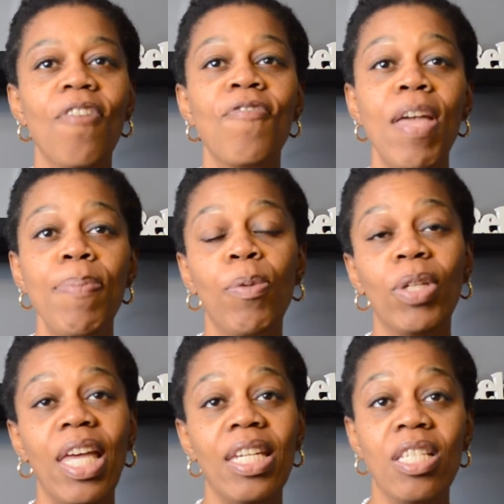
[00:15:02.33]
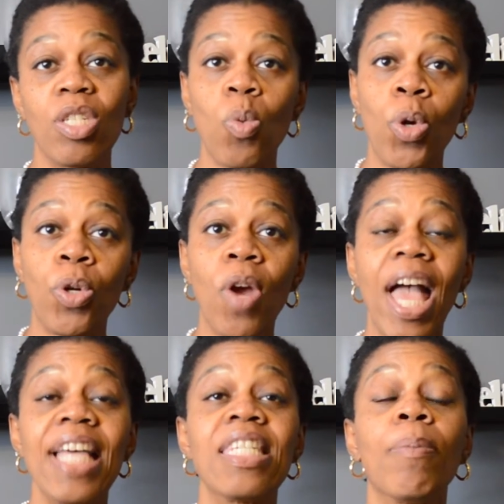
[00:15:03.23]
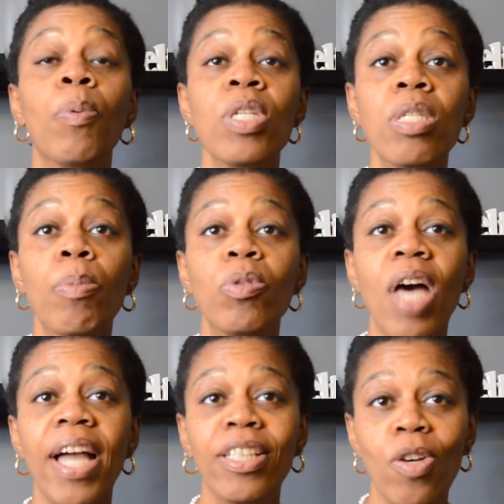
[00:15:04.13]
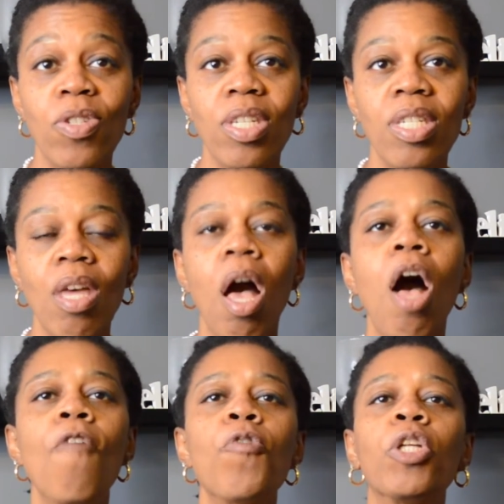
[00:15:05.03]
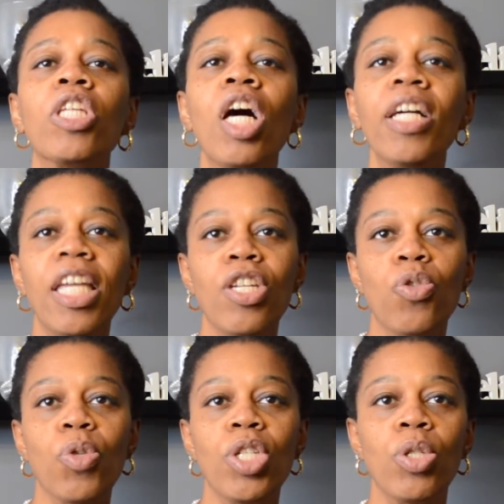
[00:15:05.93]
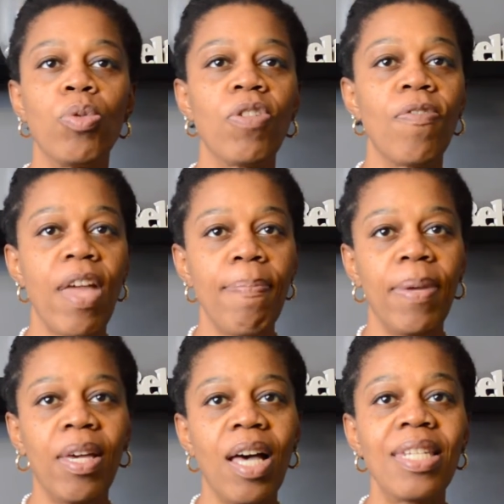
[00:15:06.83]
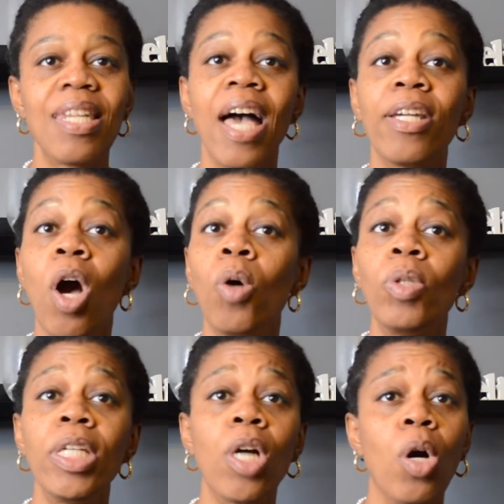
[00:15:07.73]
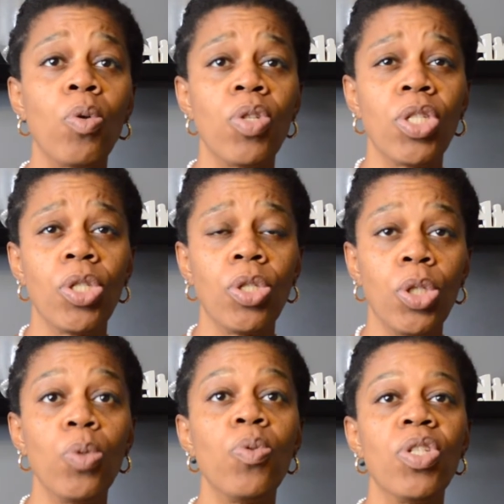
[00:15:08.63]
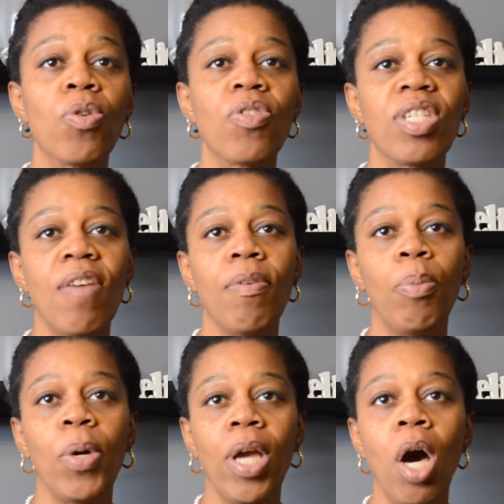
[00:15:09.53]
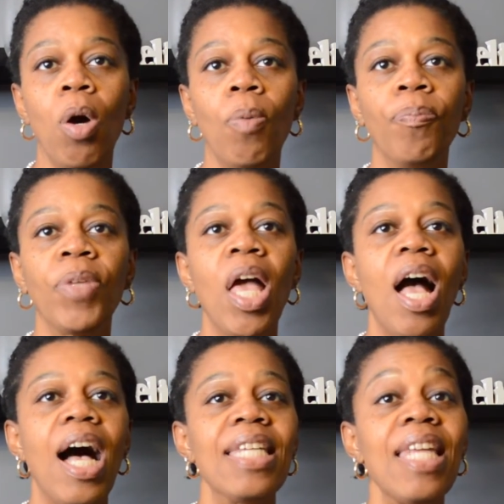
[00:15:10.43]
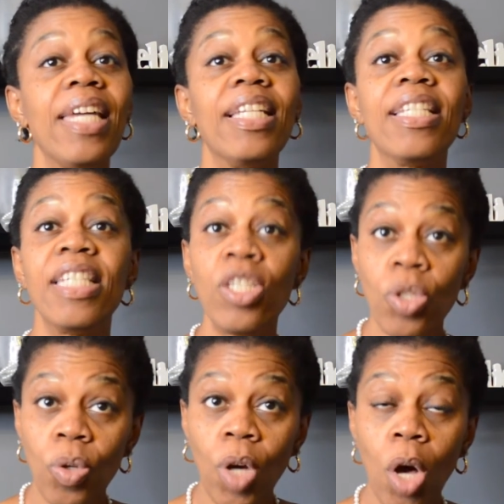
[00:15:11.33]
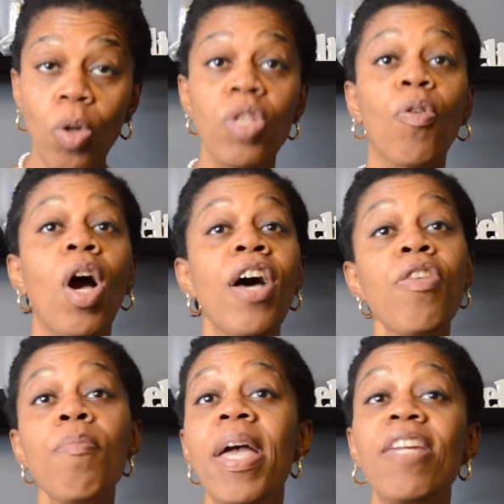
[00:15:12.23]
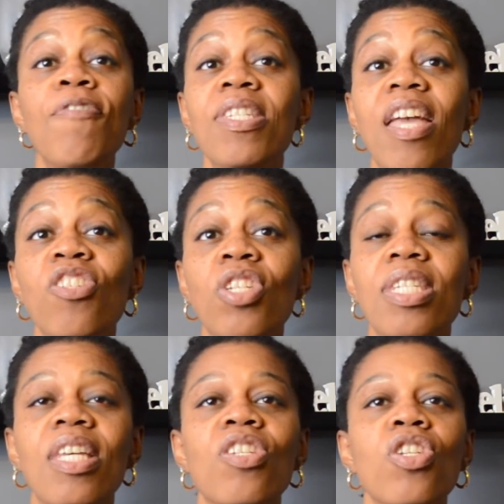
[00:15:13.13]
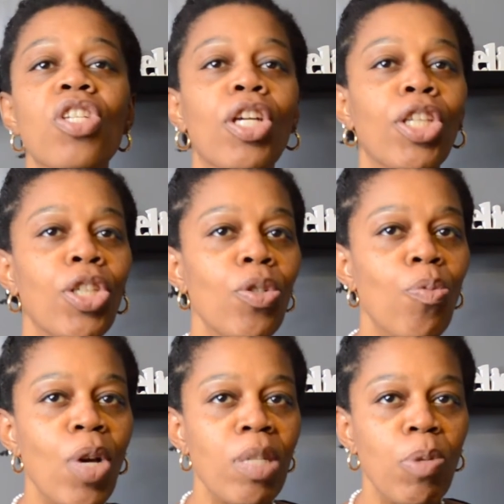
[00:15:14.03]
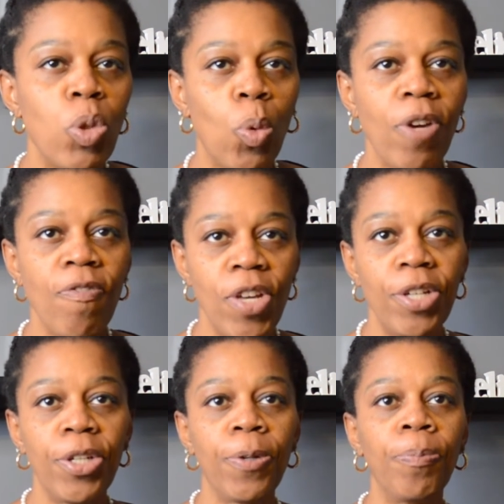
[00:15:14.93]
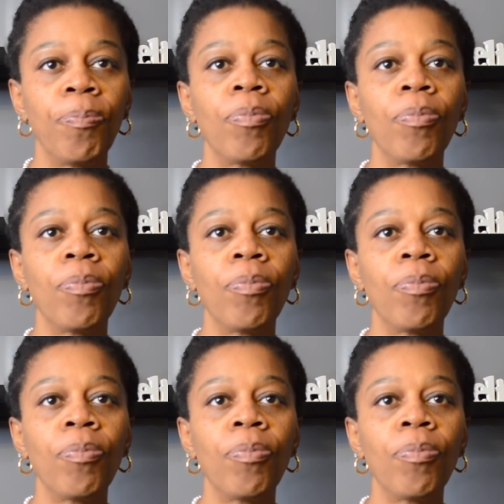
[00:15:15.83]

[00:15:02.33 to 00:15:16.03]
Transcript: vaping related disorder, as the principal diagnosis. For lung injury due to vaping, assign only codes U07.0. Assign additional codes for other manifestations such as acute respiratory failure